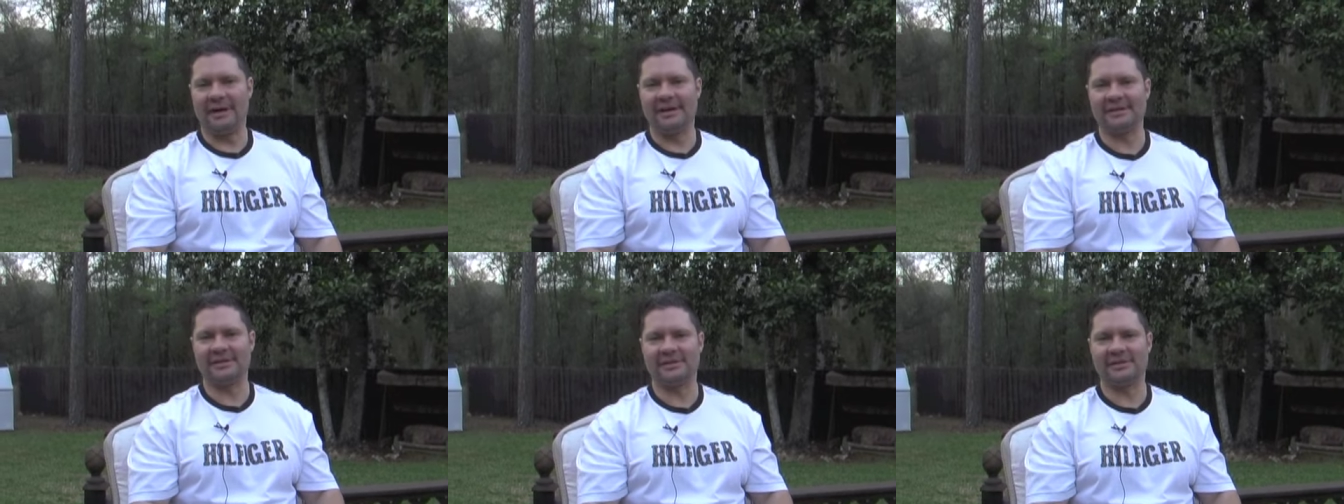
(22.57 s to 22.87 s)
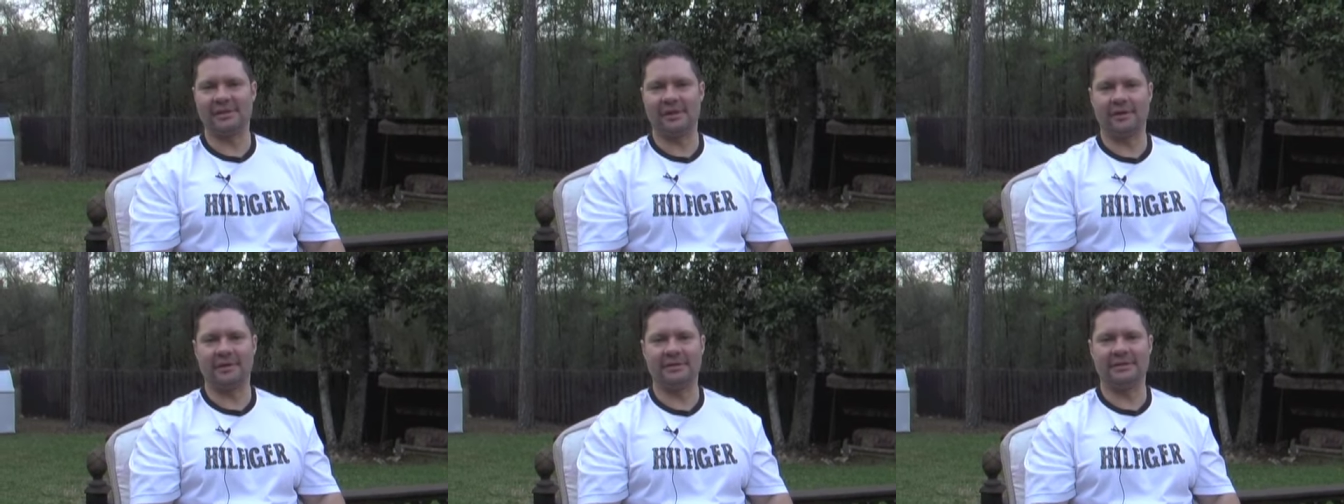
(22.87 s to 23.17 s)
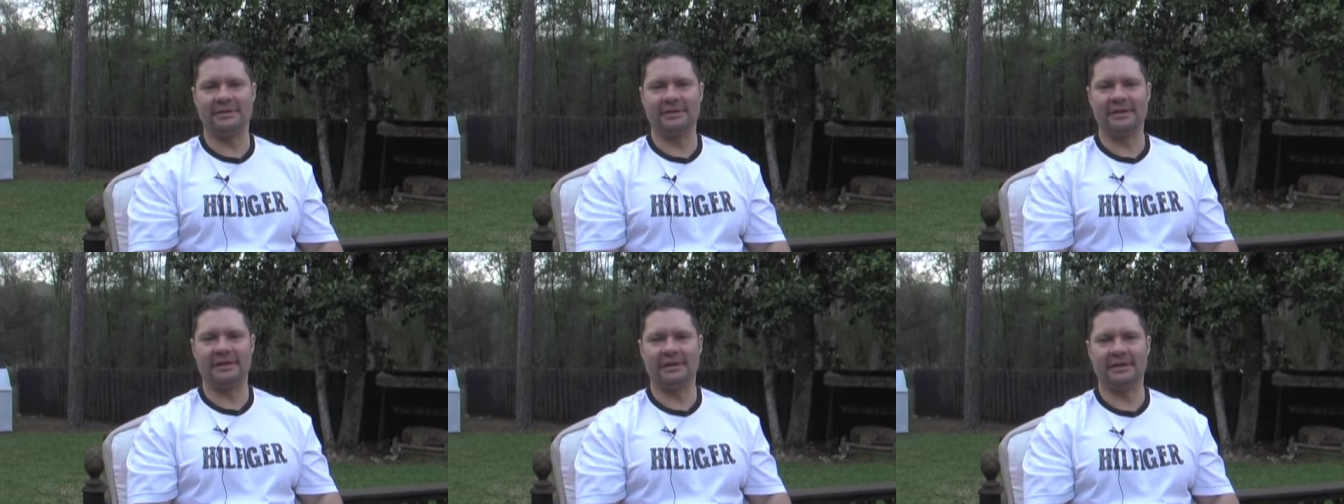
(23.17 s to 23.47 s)
I
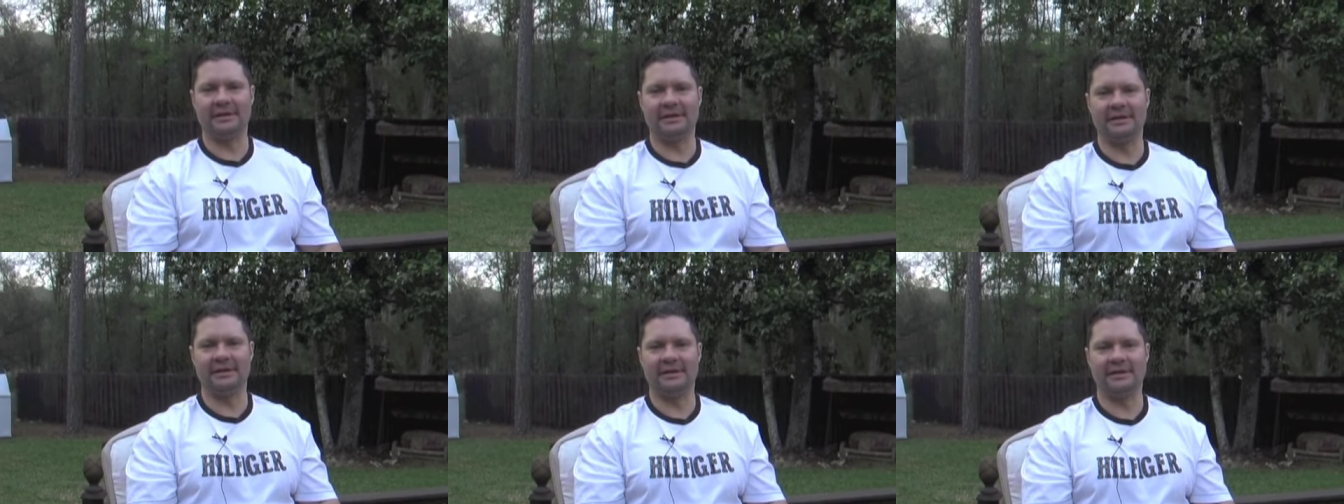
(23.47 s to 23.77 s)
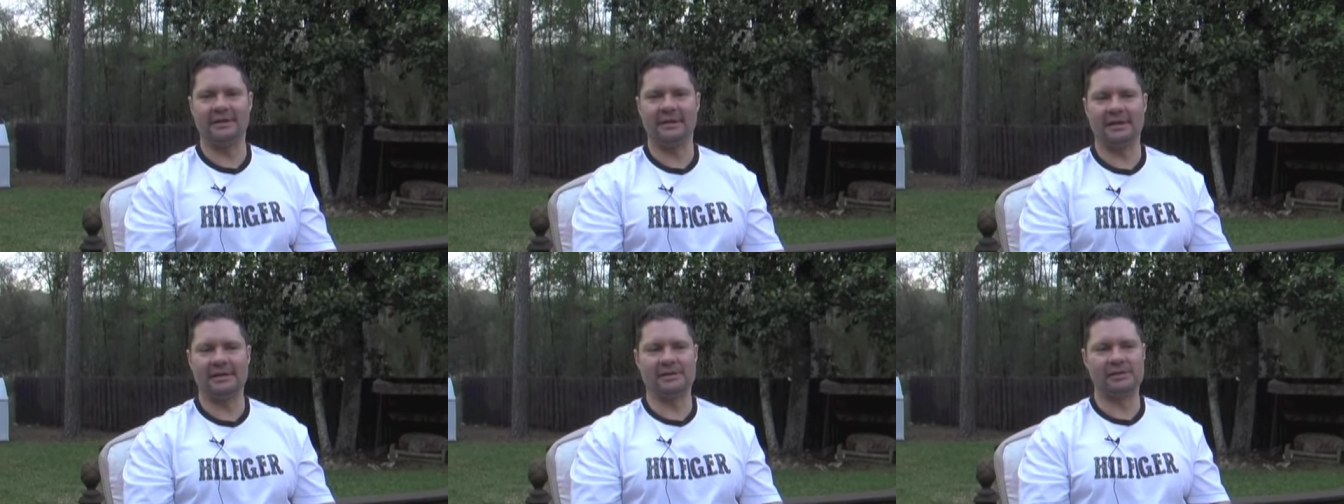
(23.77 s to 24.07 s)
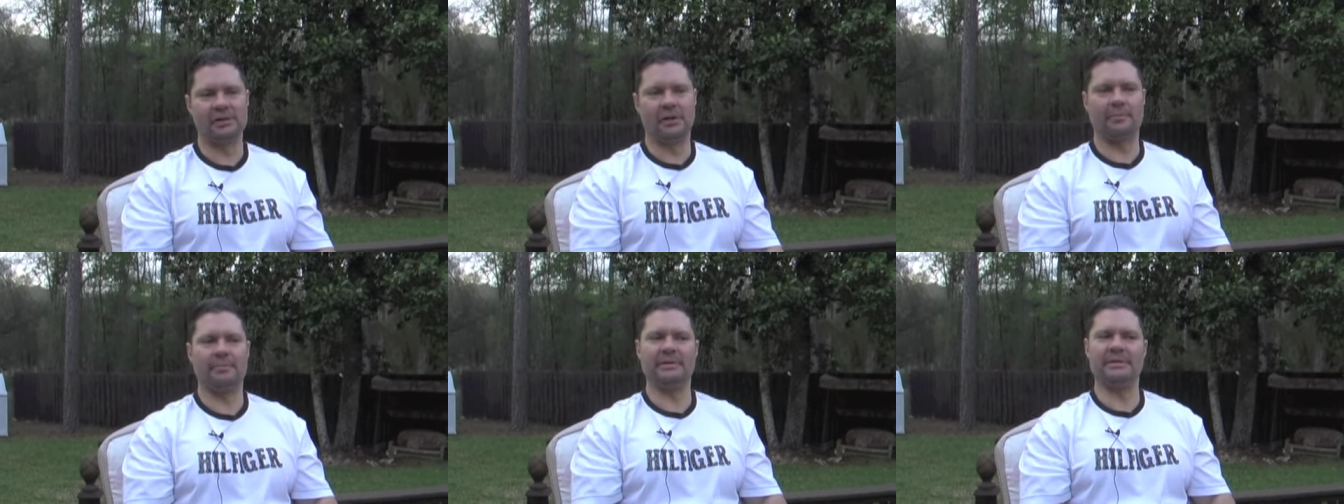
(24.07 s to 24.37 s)
start uh, I
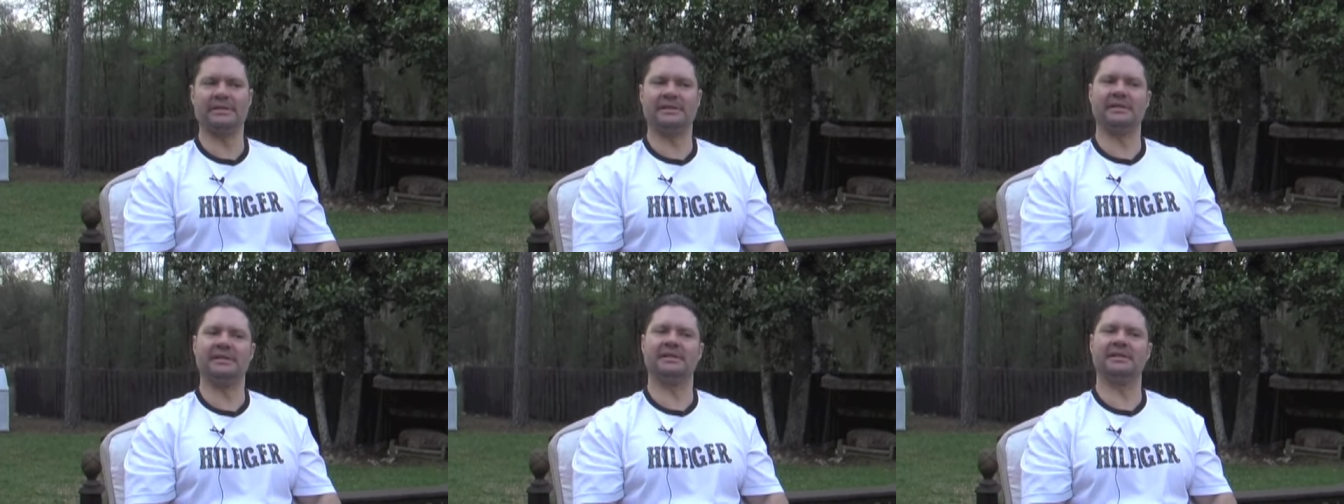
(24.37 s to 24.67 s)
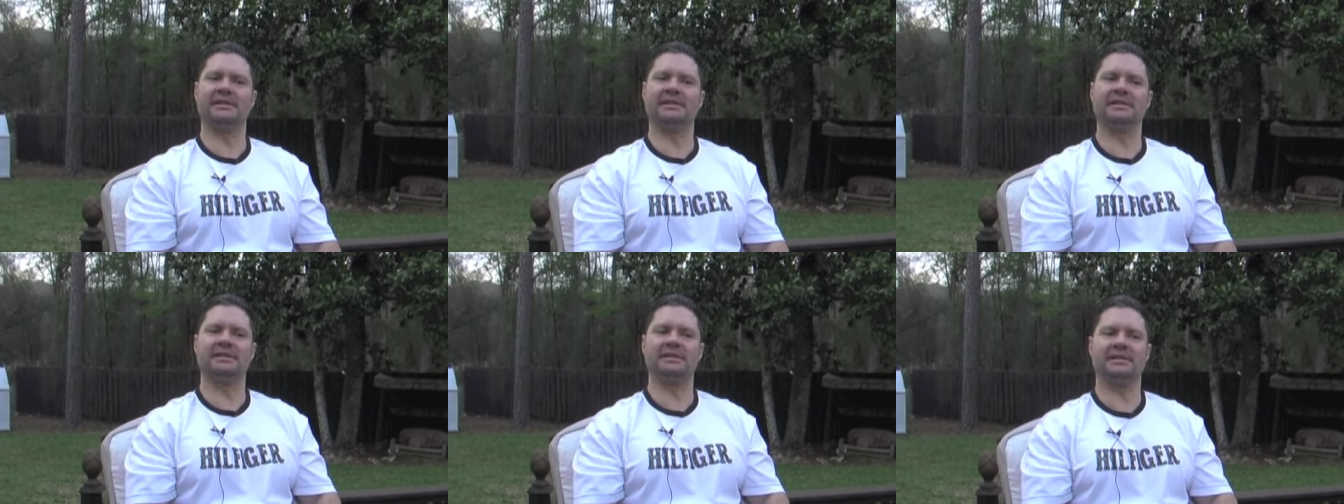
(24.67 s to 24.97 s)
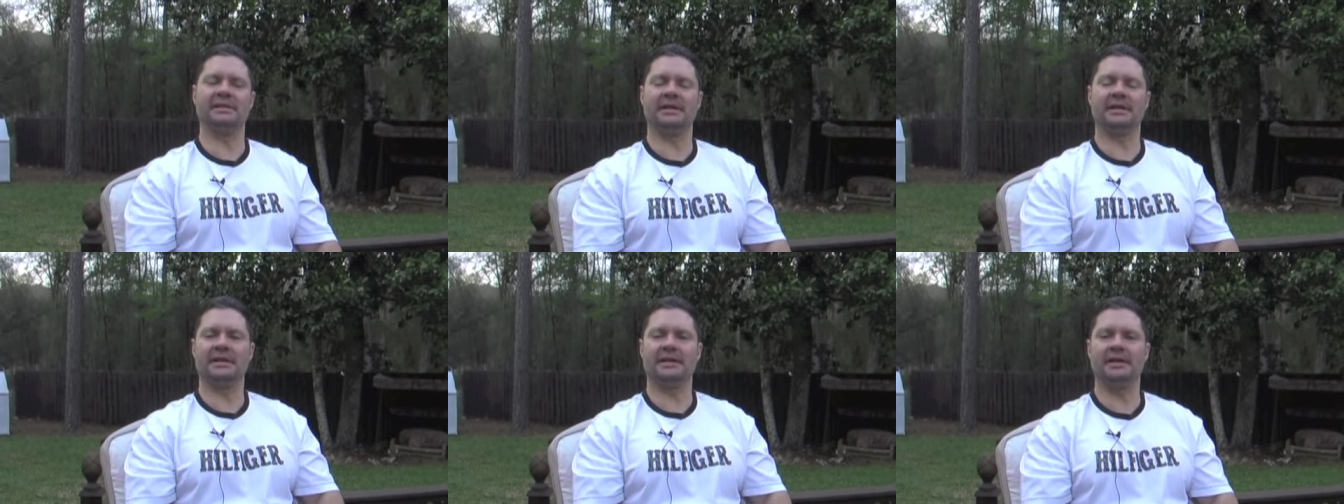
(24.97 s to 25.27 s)
start
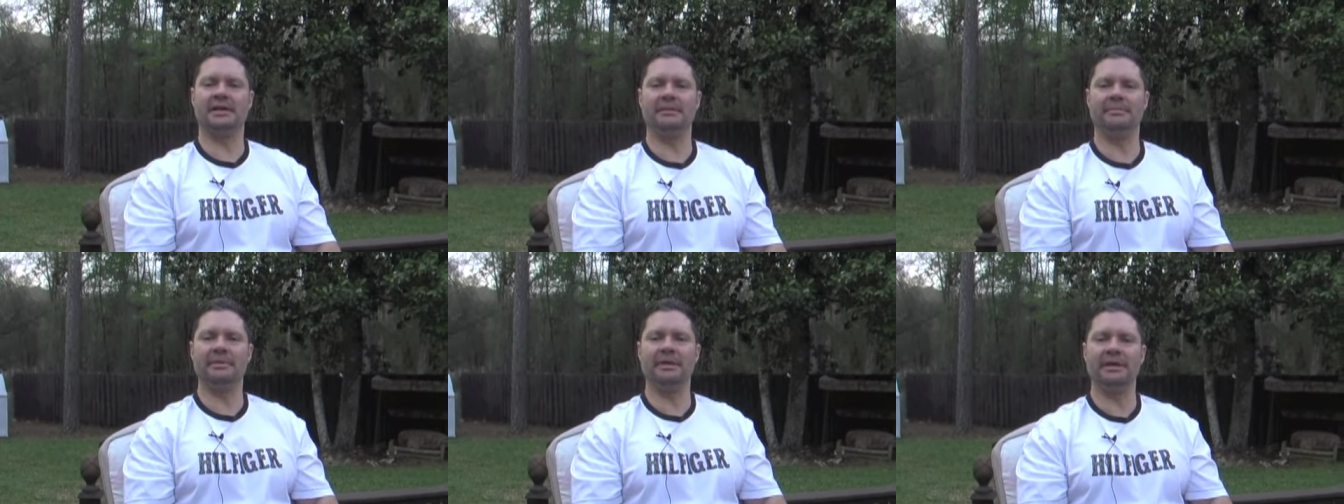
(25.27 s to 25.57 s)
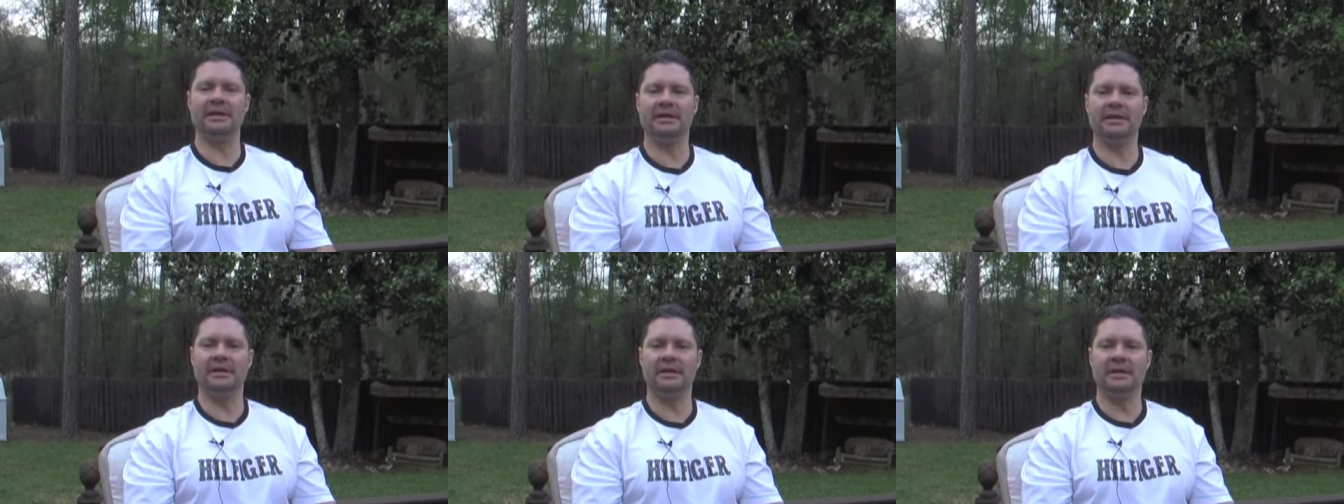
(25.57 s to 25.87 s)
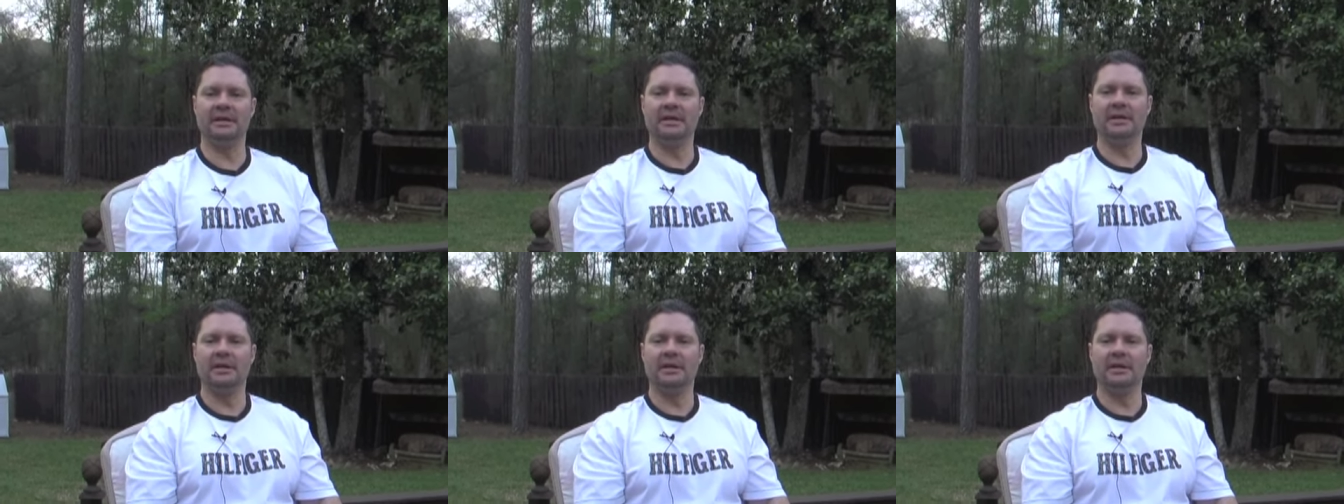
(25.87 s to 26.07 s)
businesses that can be